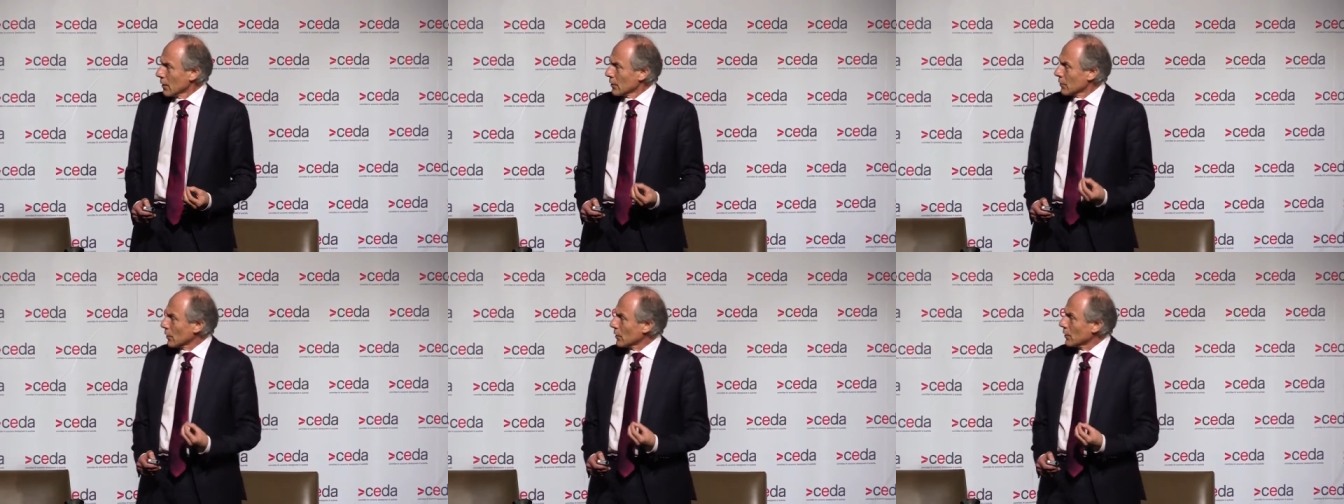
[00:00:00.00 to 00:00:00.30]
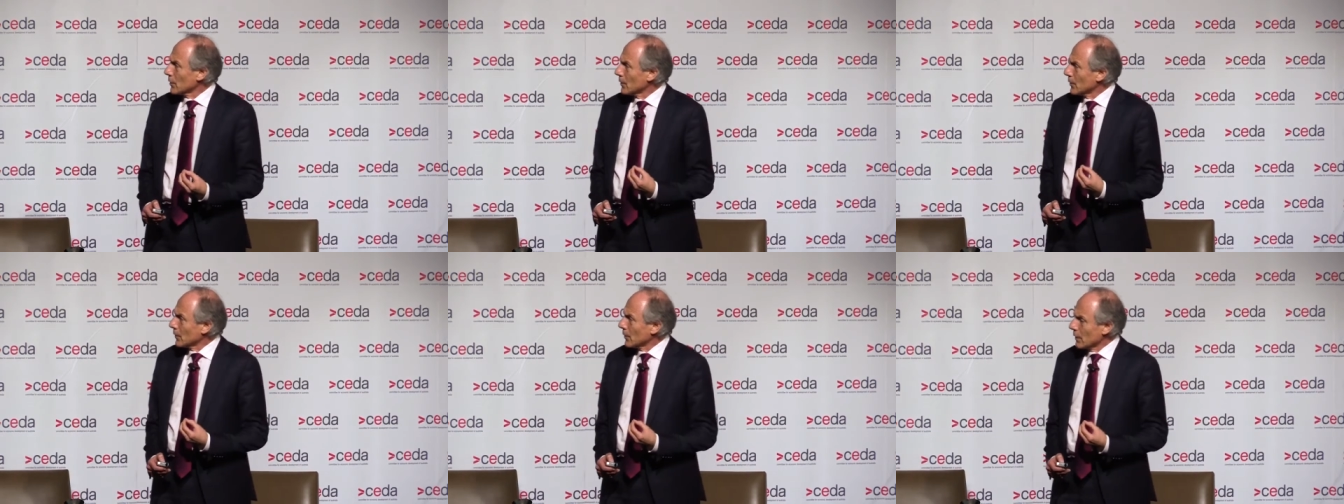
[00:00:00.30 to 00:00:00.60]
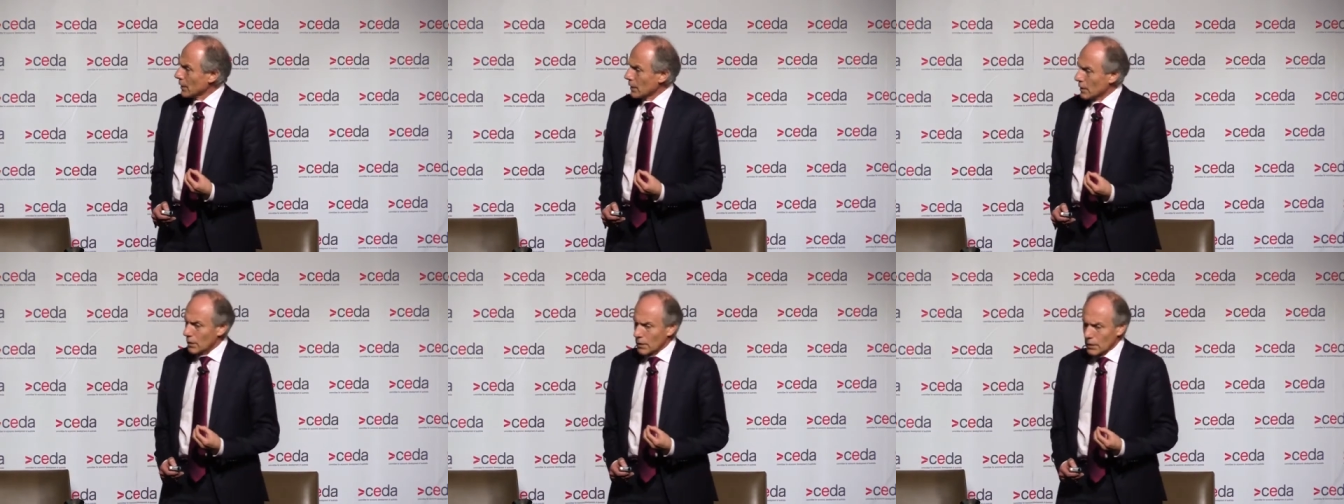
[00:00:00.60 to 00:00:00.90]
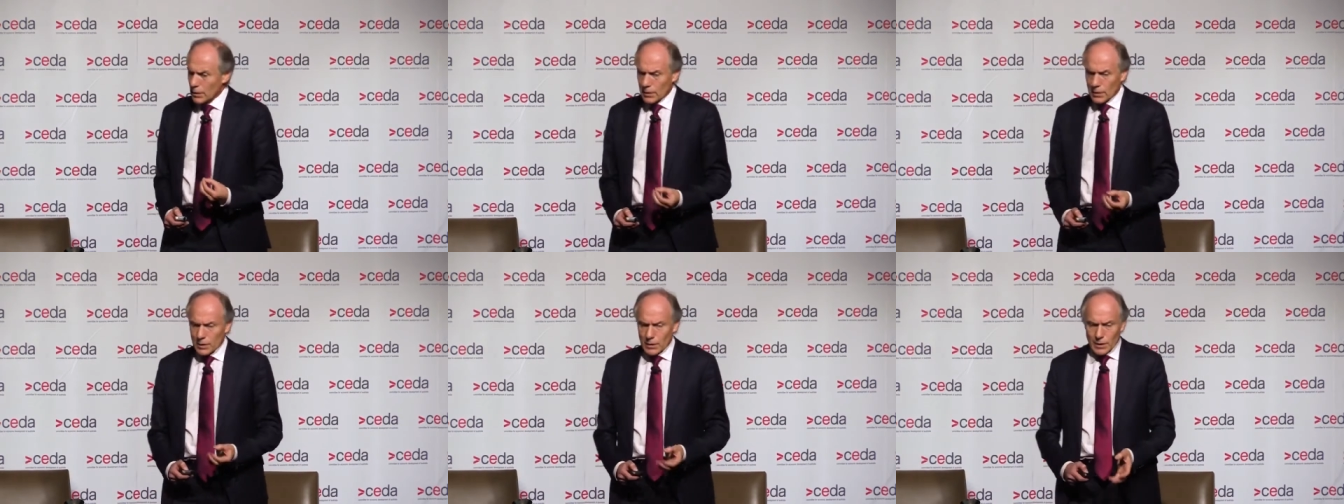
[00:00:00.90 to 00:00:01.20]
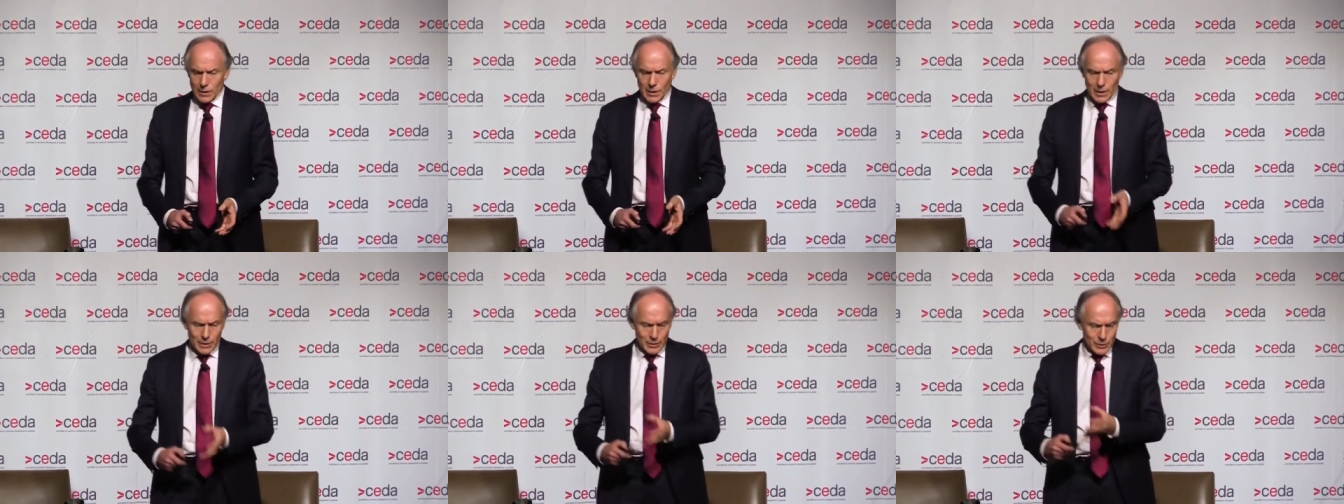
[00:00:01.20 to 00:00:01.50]
So
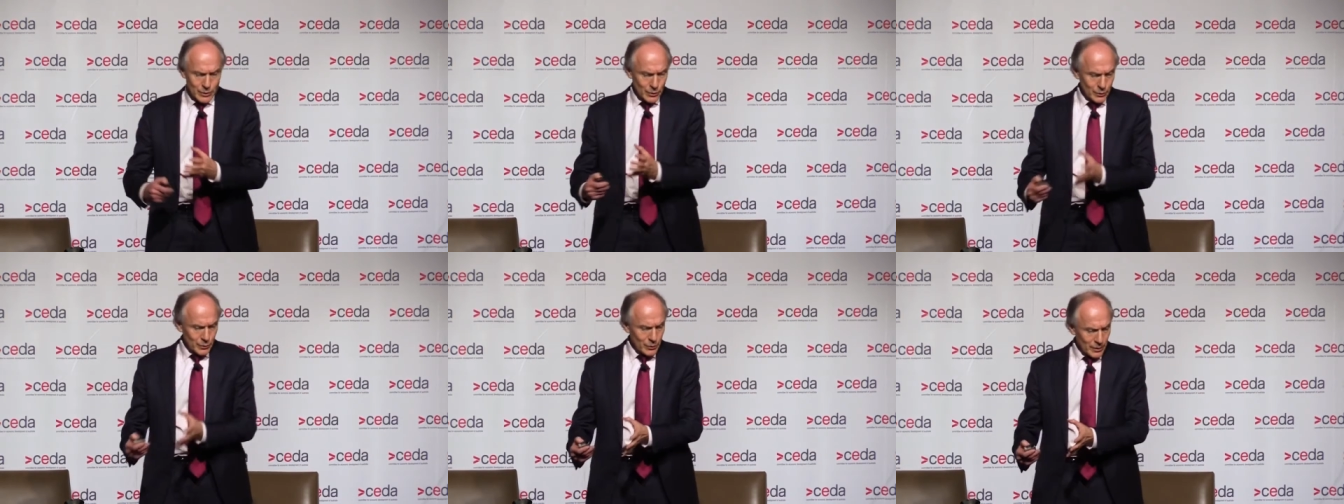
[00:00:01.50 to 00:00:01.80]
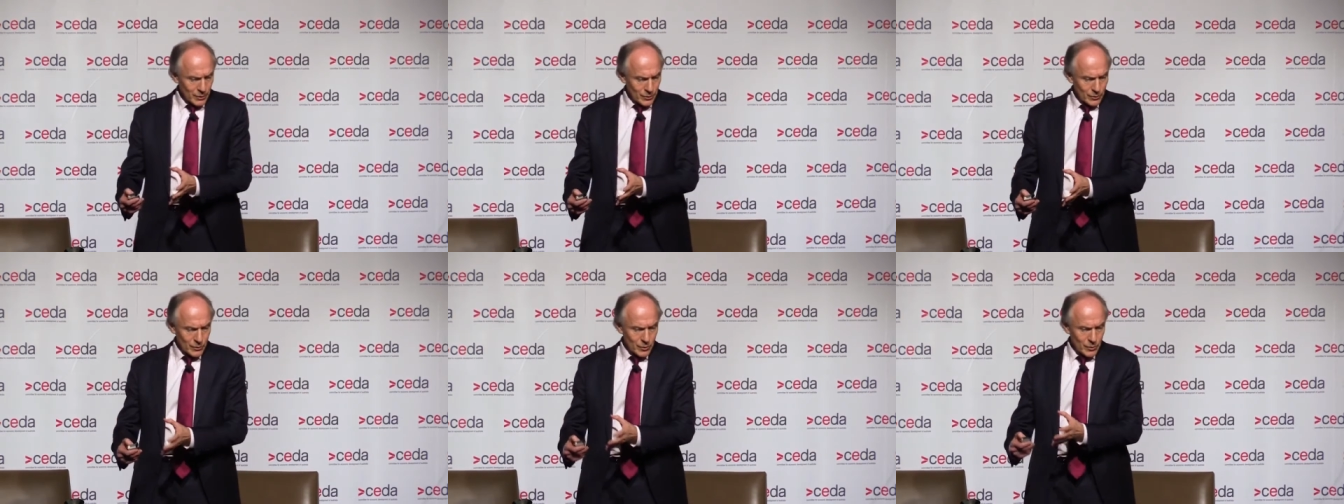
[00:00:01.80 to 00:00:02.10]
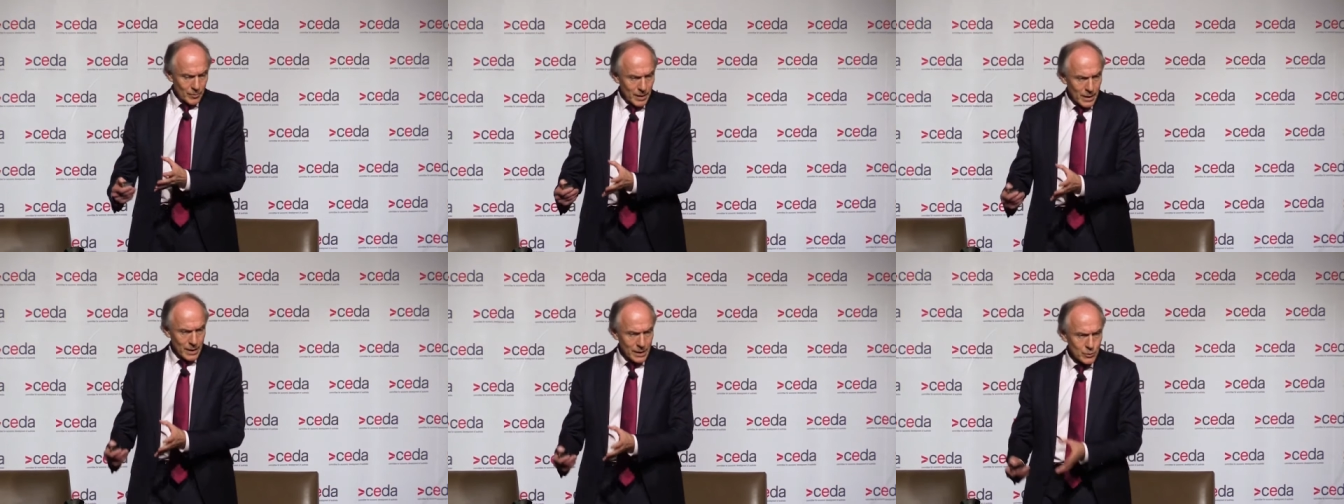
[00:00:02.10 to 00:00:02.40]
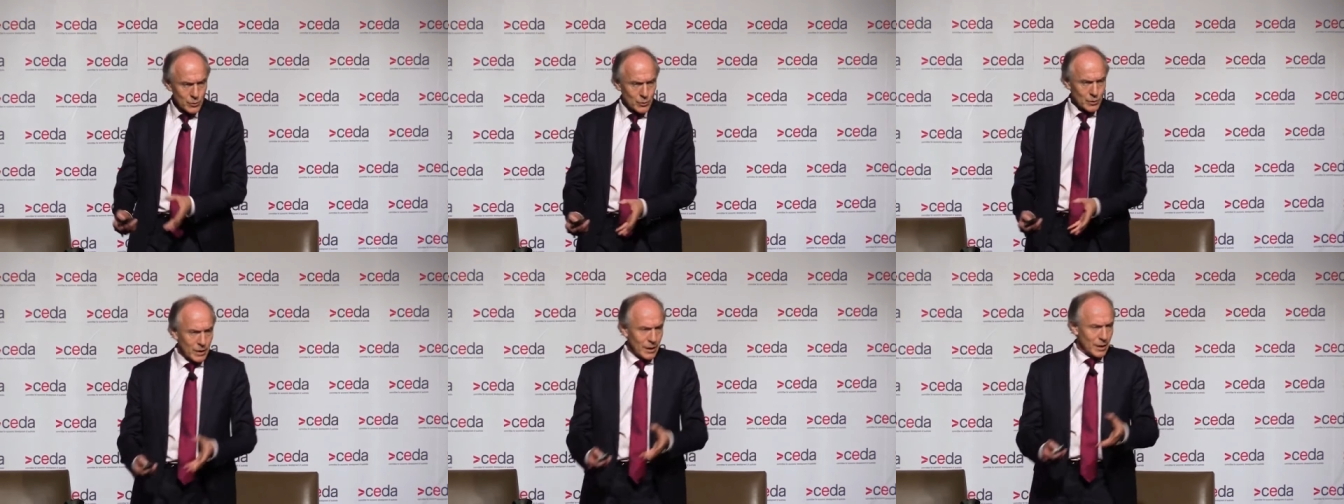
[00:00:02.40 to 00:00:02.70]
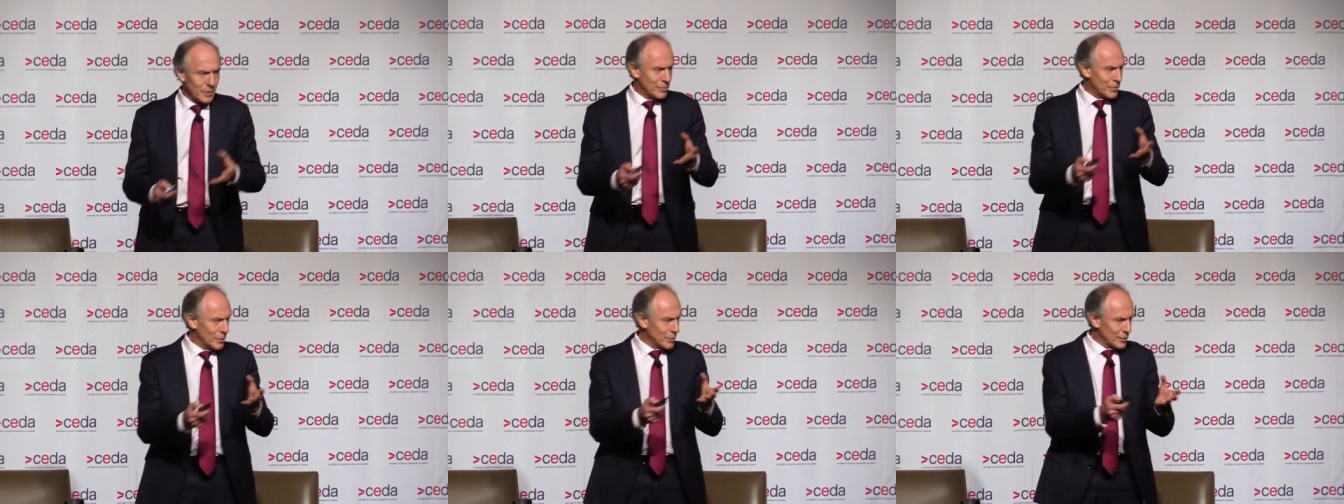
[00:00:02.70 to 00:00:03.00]
until there's demand, you
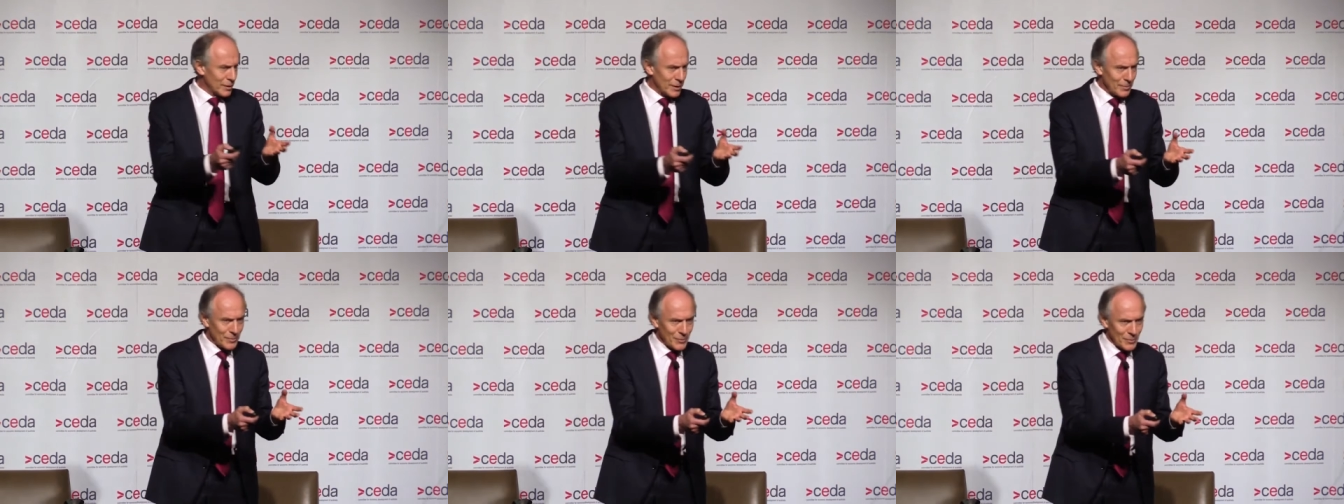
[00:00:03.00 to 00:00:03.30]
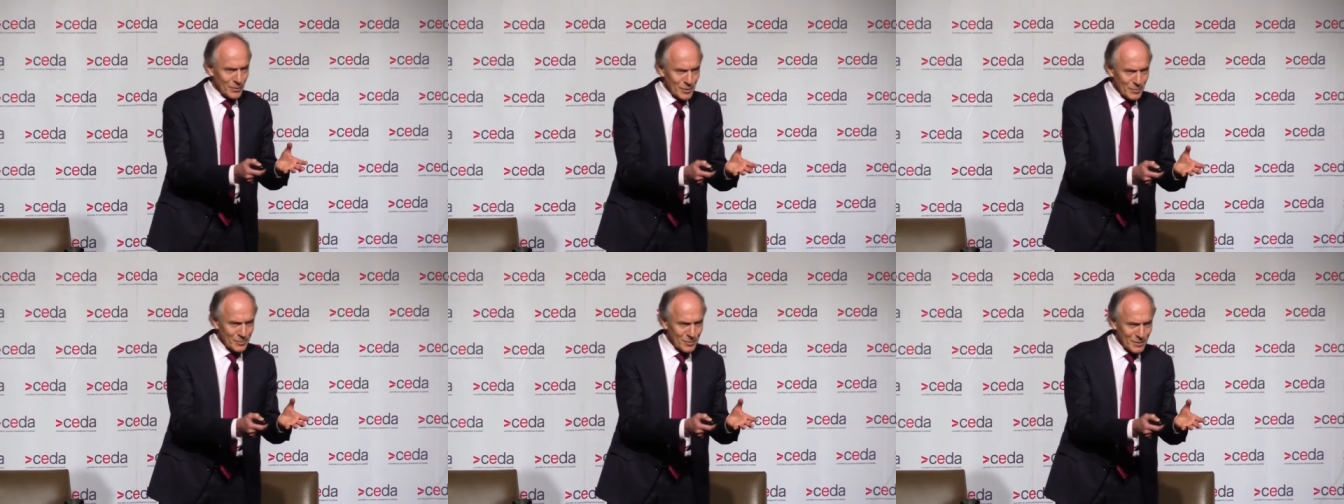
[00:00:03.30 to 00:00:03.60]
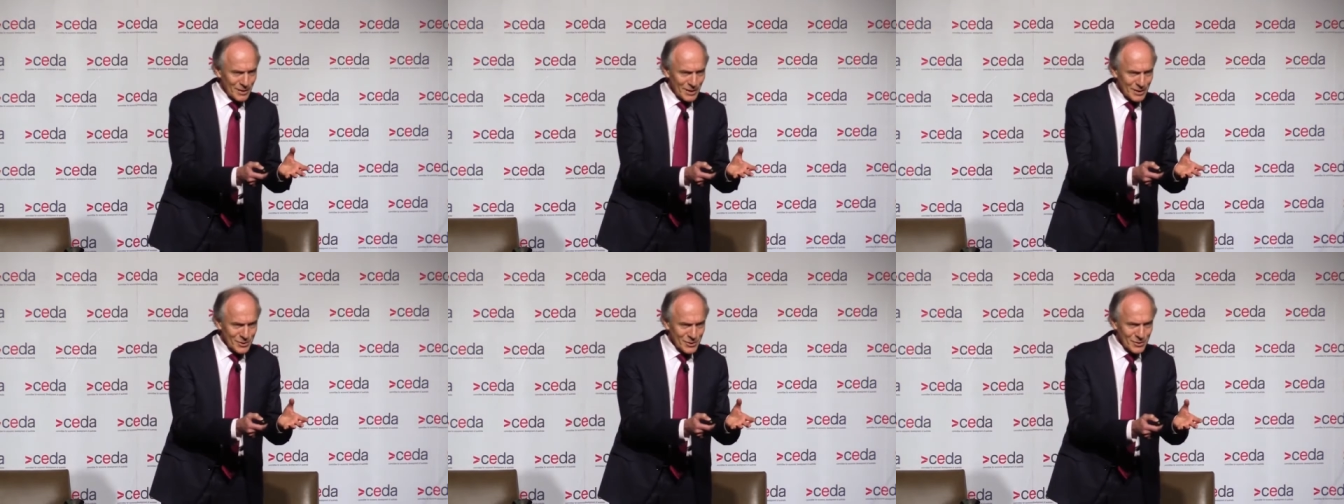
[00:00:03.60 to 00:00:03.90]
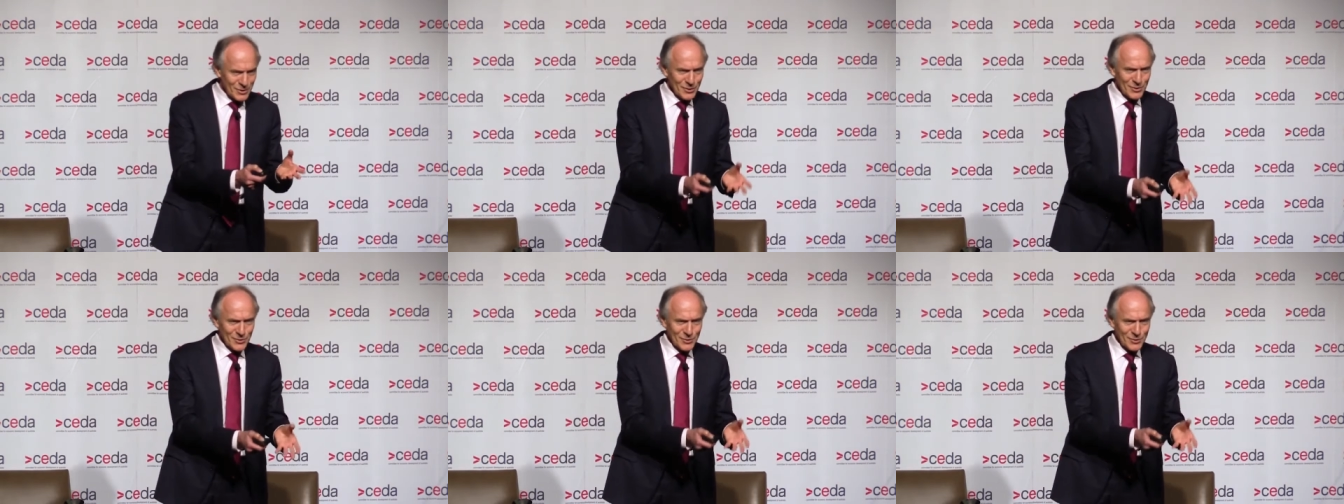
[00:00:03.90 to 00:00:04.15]
can't build up the production.